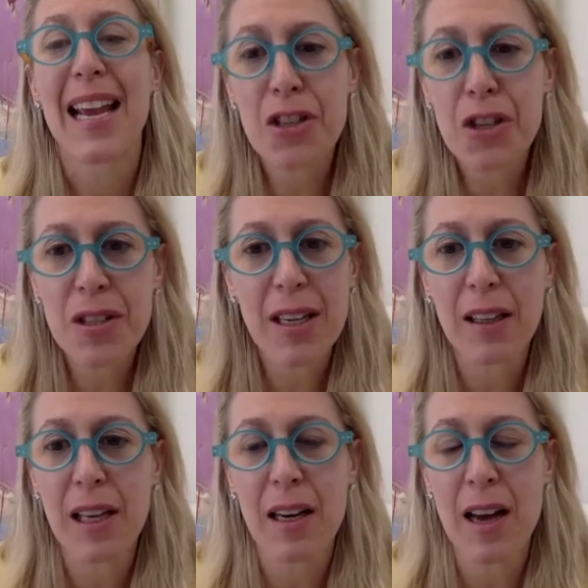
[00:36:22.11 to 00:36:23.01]

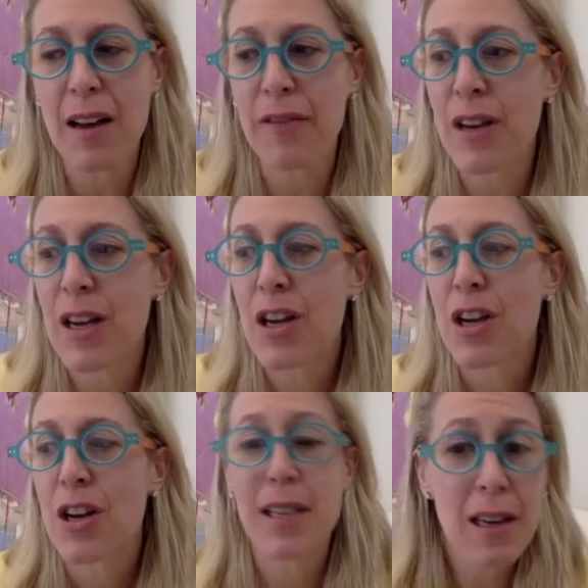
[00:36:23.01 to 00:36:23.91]
Interestingly enough,
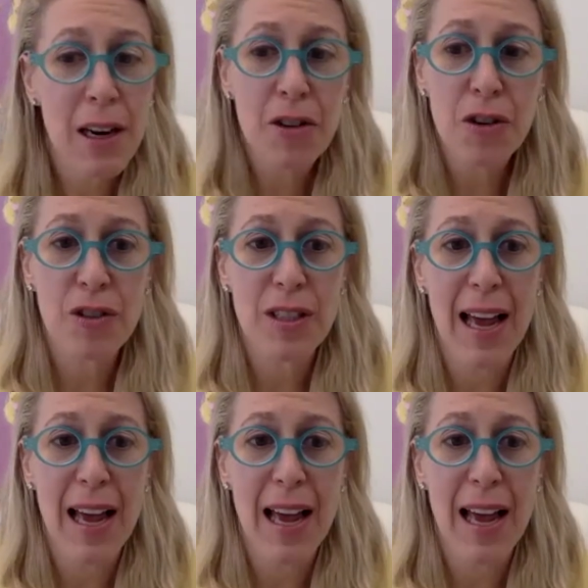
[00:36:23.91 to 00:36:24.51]
teenagers